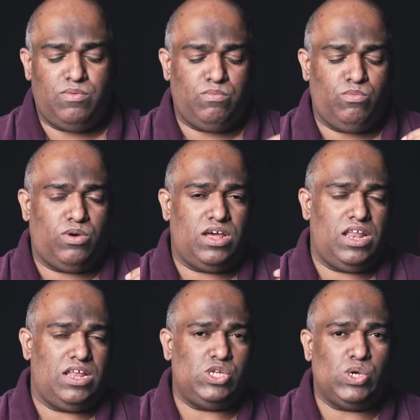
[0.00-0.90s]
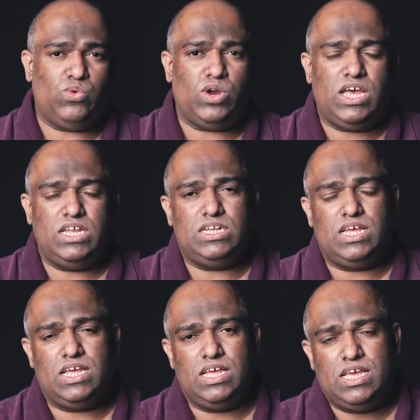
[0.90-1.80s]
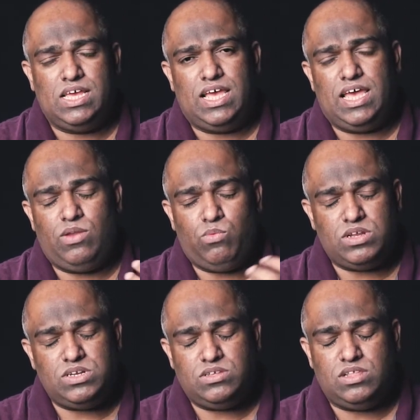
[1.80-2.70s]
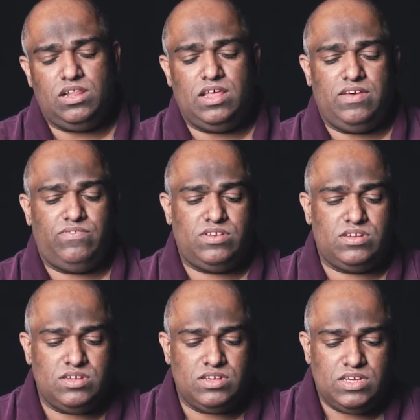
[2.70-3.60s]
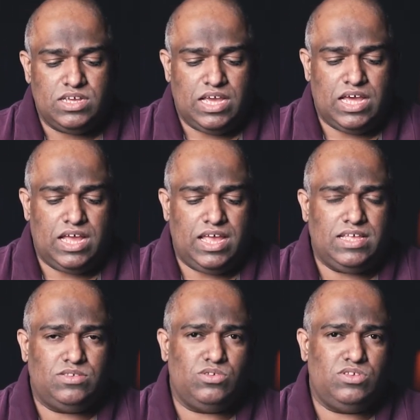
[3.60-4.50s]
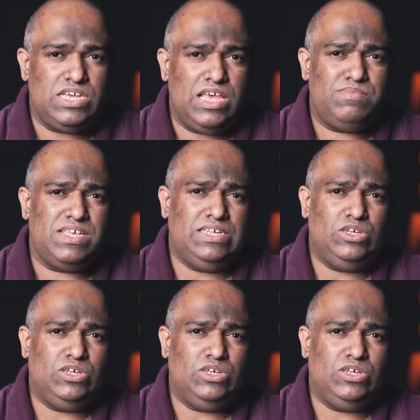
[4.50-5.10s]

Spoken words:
one at your right and one to the left. And so James and